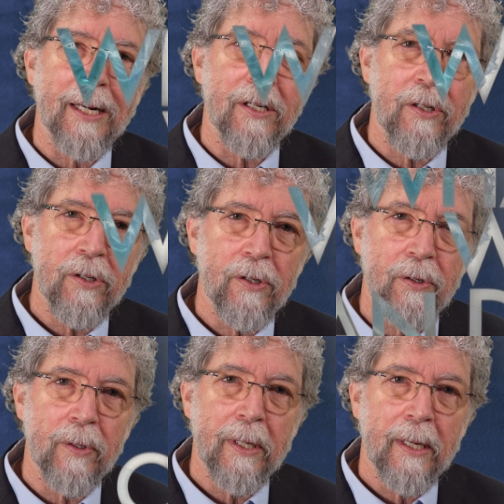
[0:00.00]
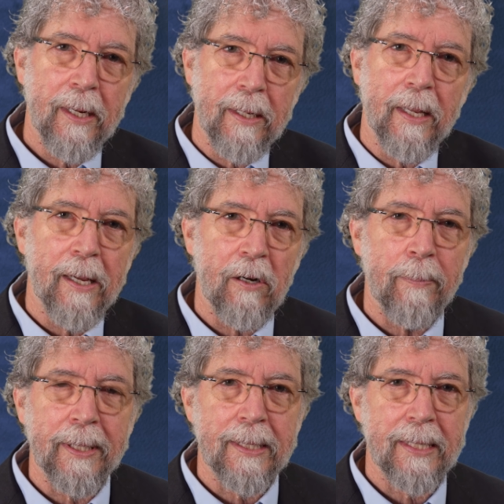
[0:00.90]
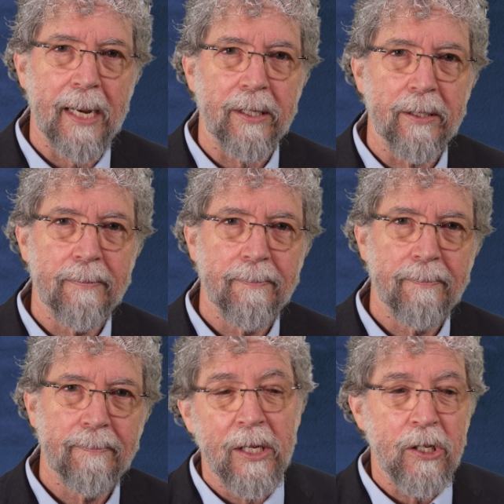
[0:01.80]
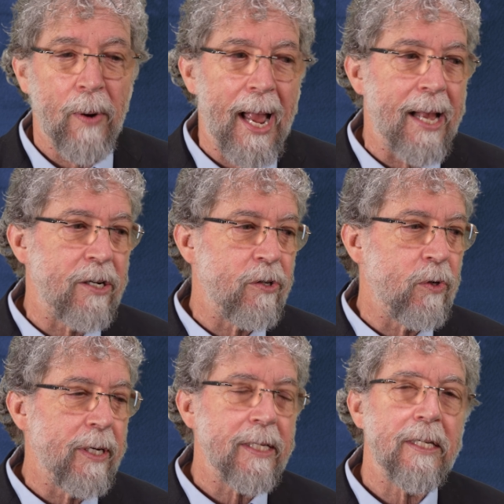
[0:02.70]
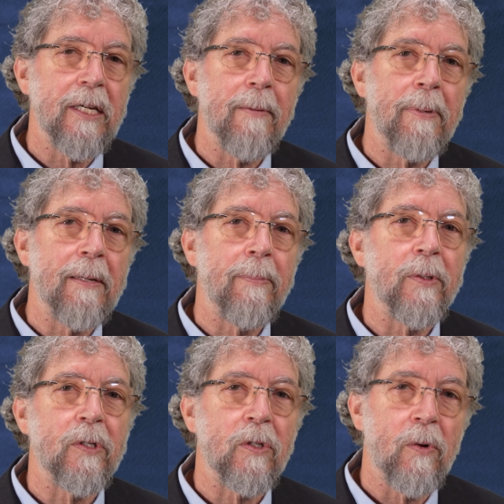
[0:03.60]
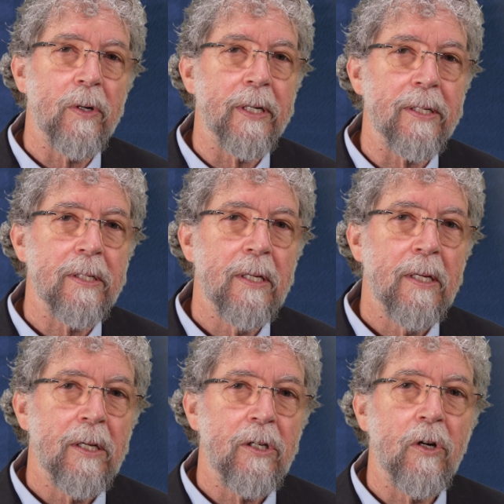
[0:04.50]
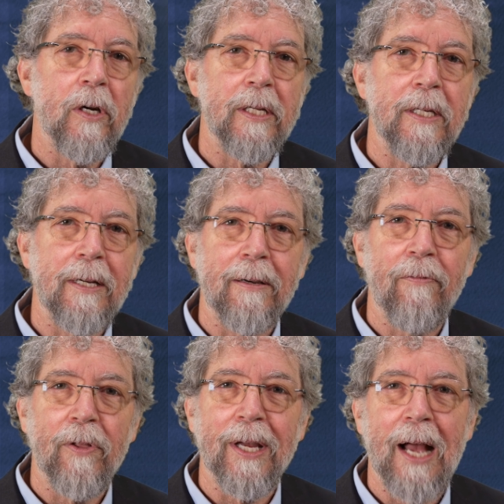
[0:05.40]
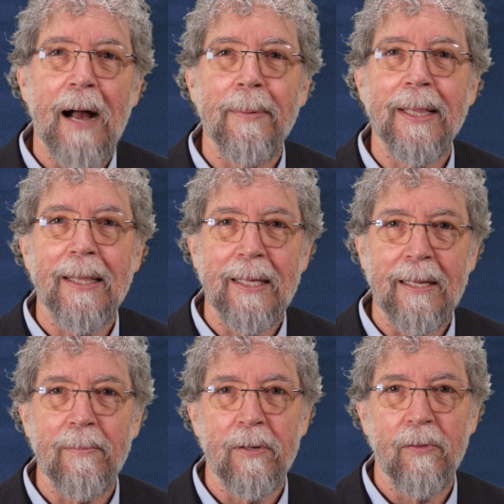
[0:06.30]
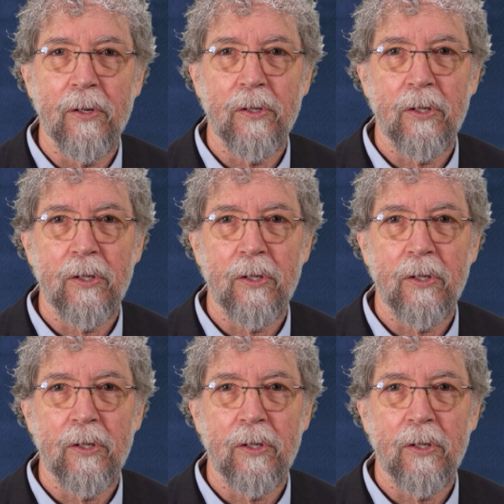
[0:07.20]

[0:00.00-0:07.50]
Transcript: to do in the helping sector. So as you listen to people's stories, you're listening for the common themes of those